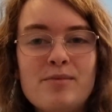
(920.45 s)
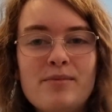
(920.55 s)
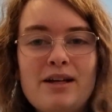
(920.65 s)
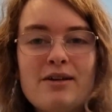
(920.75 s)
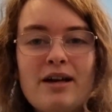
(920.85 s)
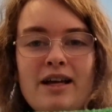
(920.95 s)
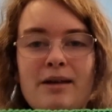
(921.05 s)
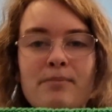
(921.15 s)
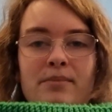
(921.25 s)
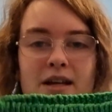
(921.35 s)
make a
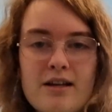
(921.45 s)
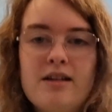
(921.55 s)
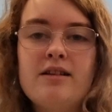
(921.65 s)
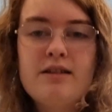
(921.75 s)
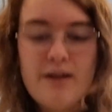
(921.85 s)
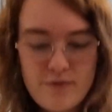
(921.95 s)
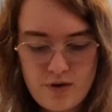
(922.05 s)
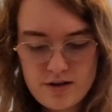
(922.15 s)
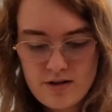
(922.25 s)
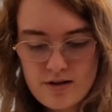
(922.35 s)
big
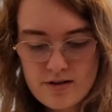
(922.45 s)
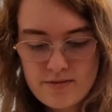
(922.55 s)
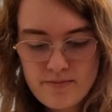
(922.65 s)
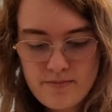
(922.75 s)
difference.